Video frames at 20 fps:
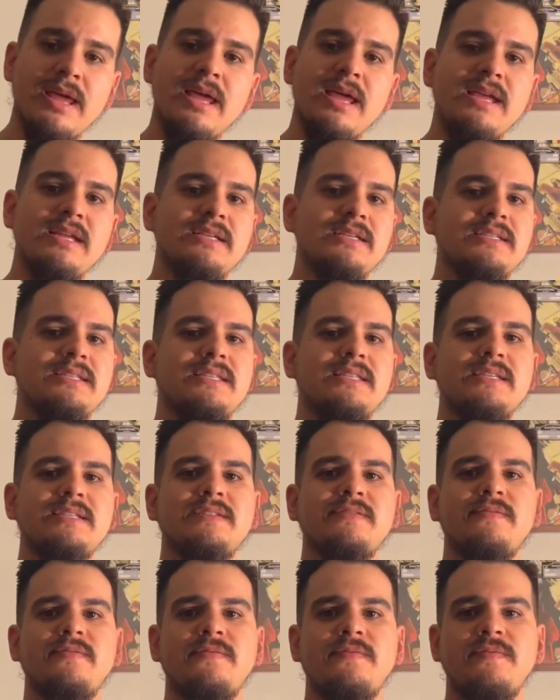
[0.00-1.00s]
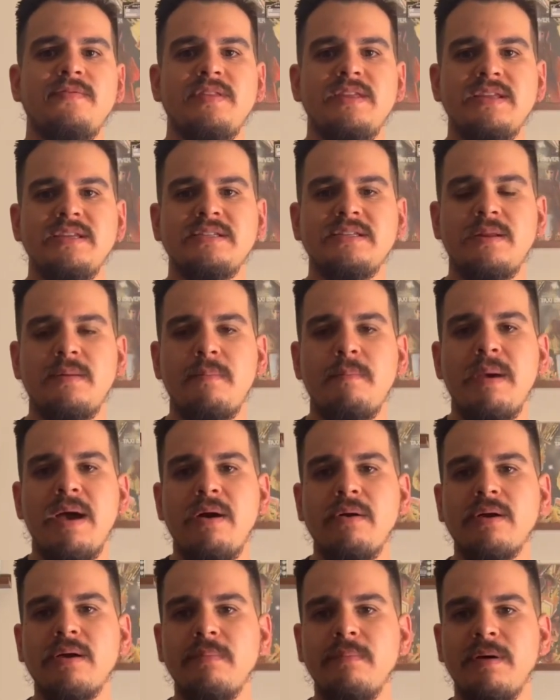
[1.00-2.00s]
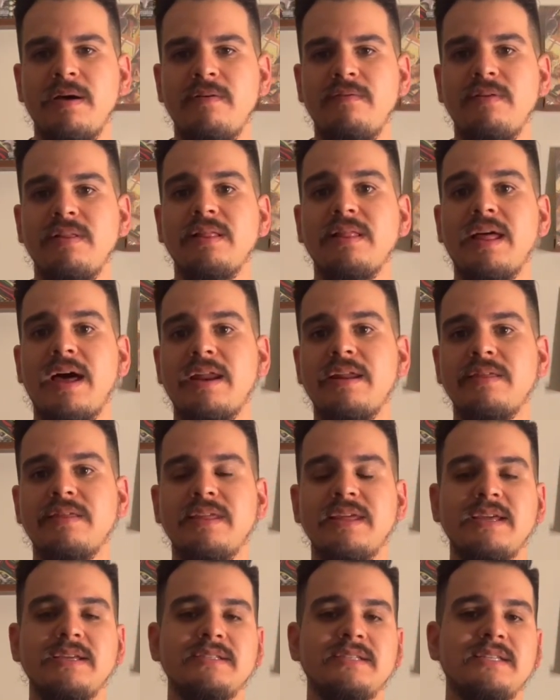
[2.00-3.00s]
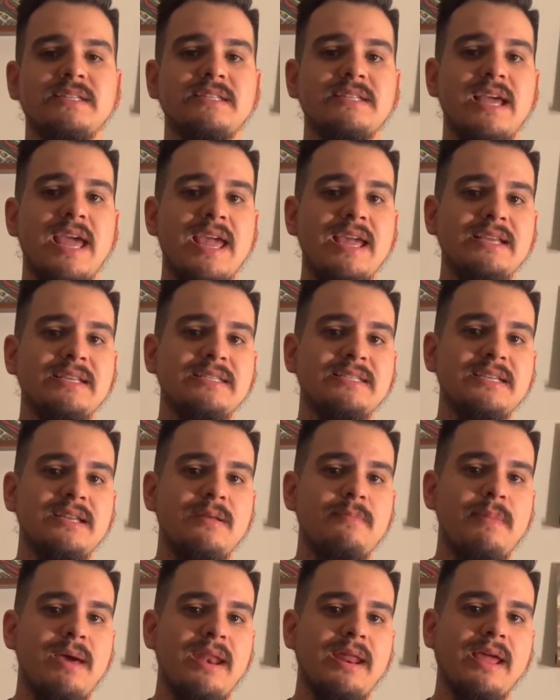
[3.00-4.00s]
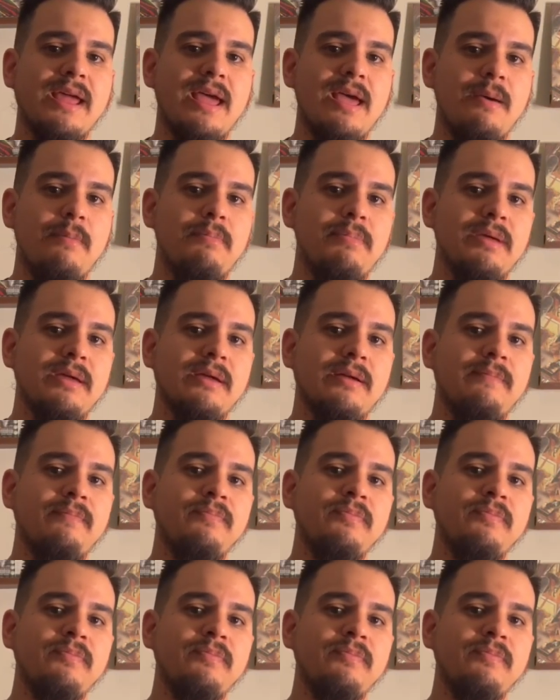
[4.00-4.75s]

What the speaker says: And just this is an amalgam of a lot of things. It's a cinematic epic.